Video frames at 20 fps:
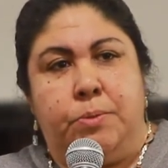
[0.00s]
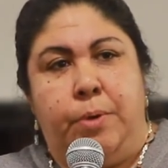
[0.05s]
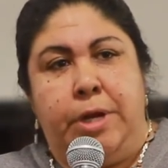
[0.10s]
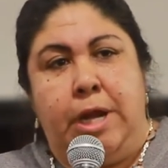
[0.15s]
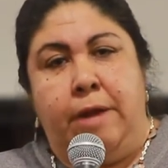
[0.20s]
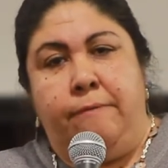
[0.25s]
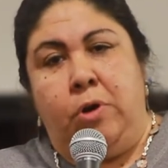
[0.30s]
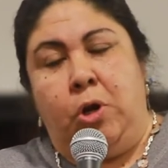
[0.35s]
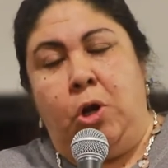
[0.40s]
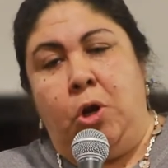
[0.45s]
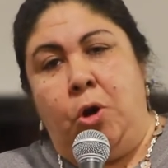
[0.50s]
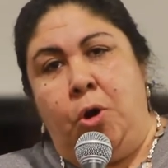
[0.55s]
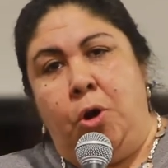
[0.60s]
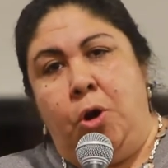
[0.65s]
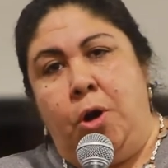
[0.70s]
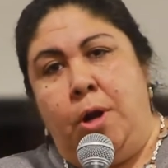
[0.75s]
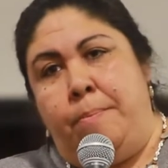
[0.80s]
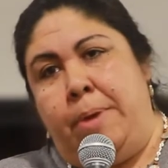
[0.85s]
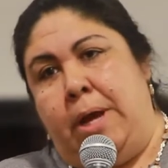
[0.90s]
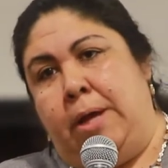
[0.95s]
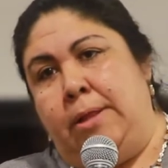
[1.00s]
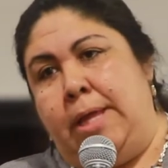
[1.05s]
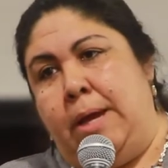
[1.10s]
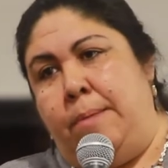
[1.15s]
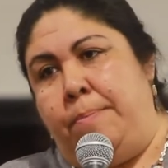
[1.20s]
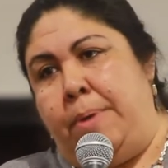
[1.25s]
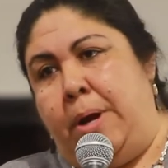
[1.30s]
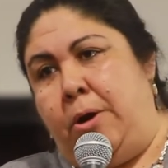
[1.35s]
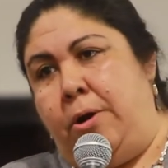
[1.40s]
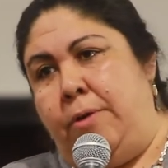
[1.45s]
We never learn about
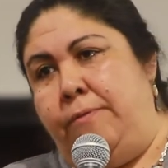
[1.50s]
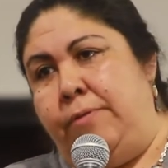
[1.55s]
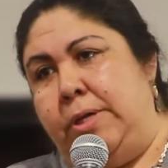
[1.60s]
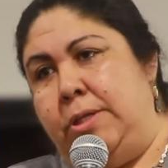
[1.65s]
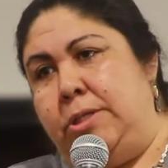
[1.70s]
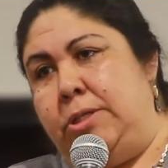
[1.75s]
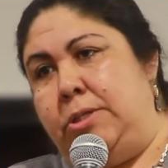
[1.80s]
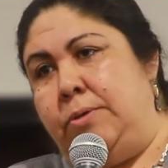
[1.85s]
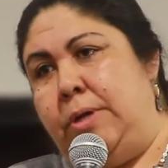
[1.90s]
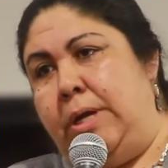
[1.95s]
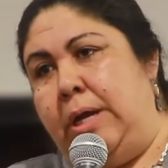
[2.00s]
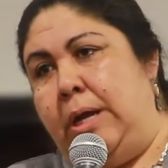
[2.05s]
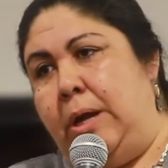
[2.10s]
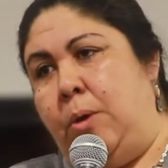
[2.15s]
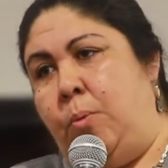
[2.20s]
that part of history.